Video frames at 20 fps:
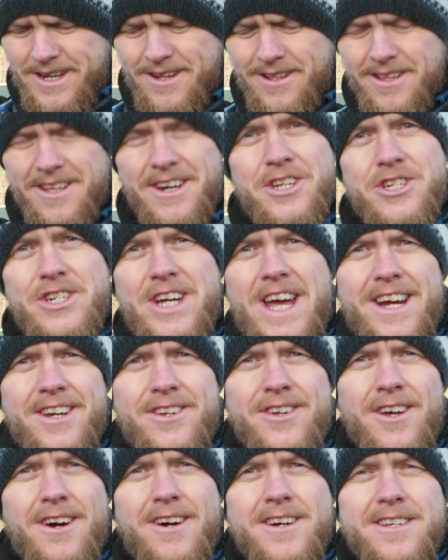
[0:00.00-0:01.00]
a lot of
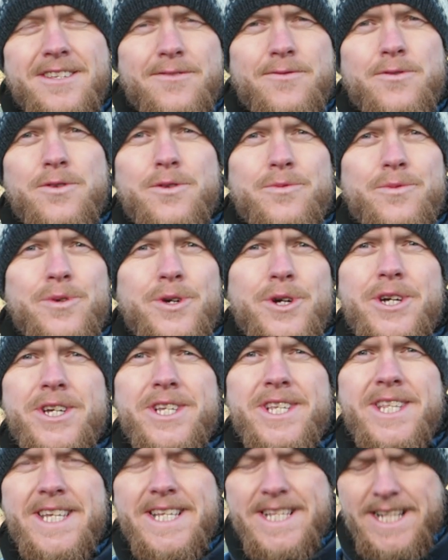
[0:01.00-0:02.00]
jackdaws, a few rooks,
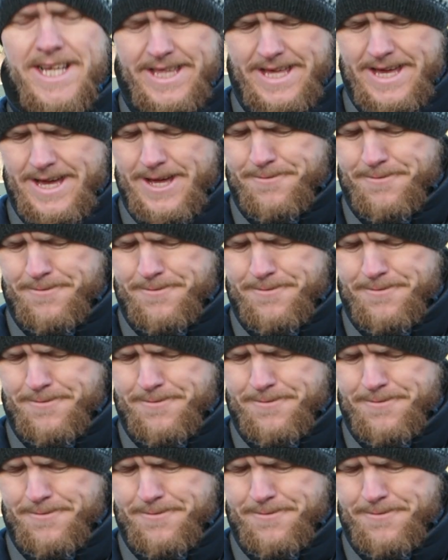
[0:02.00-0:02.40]
things like that.